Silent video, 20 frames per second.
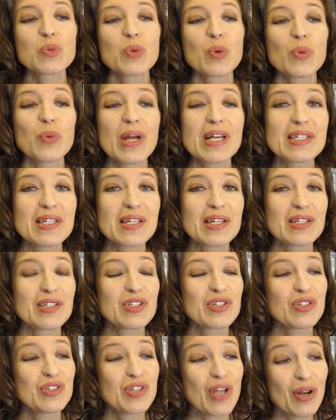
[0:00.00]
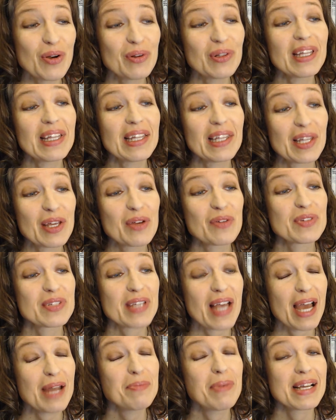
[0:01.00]
where residents generally live
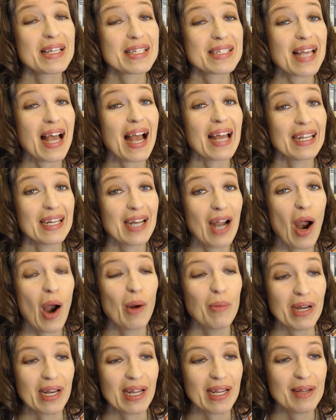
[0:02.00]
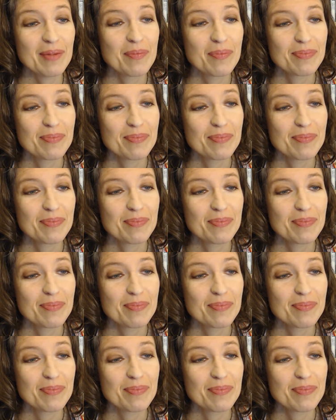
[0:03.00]
side by side in harmony,